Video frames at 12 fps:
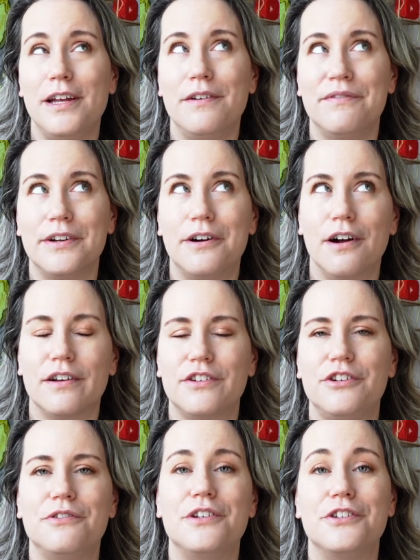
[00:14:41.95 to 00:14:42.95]
in regards
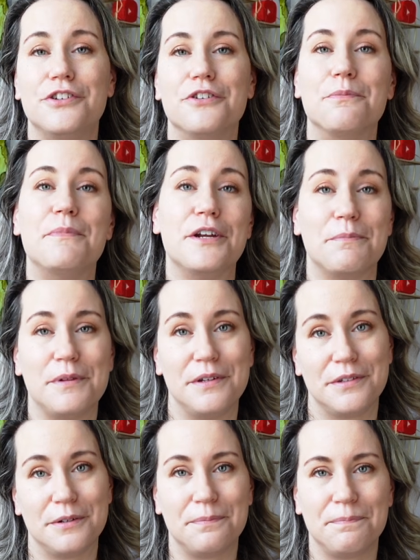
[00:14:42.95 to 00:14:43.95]
to digital
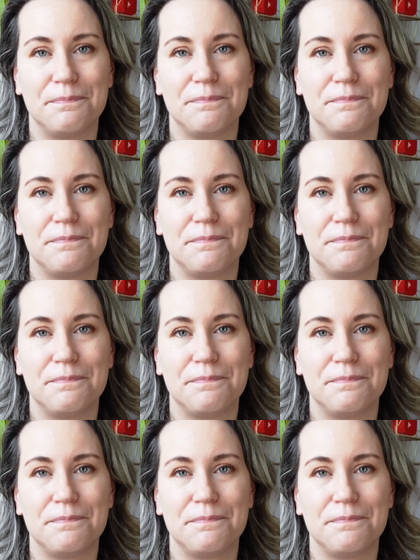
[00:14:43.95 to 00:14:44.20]
minimalism.